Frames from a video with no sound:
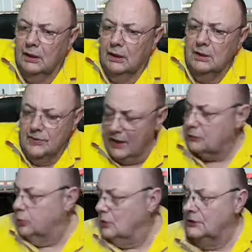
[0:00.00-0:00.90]

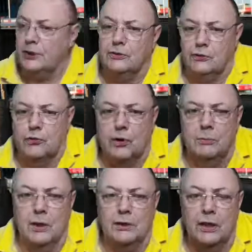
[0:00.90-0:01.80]
that's why I didn't stream
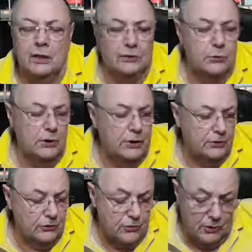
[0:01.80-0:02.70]
Monday, and that's why I
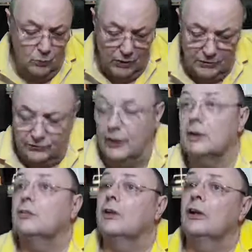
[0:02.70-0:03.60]
didn't stream
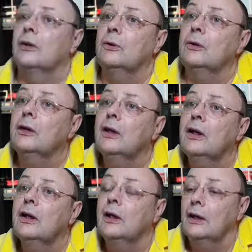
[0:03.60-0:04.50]
Wednesday. So
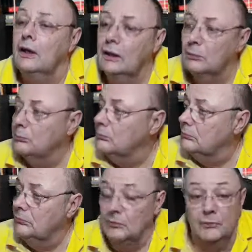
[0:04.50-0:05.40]

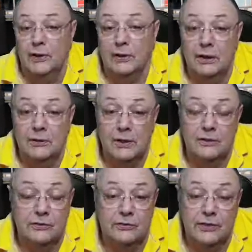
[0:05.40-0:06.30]
there you go.
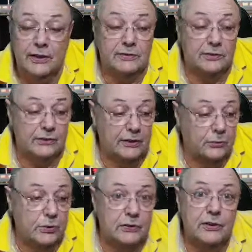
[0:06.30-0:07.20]
That's
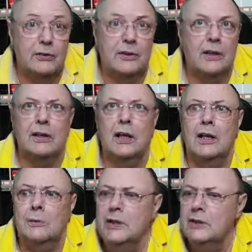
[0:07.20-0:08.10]
what it's here, and
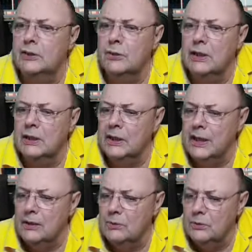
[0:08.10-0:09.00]
I'm here doing it
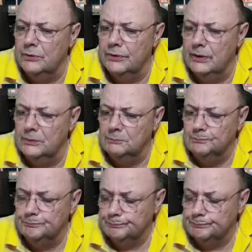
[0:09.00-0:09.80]
now on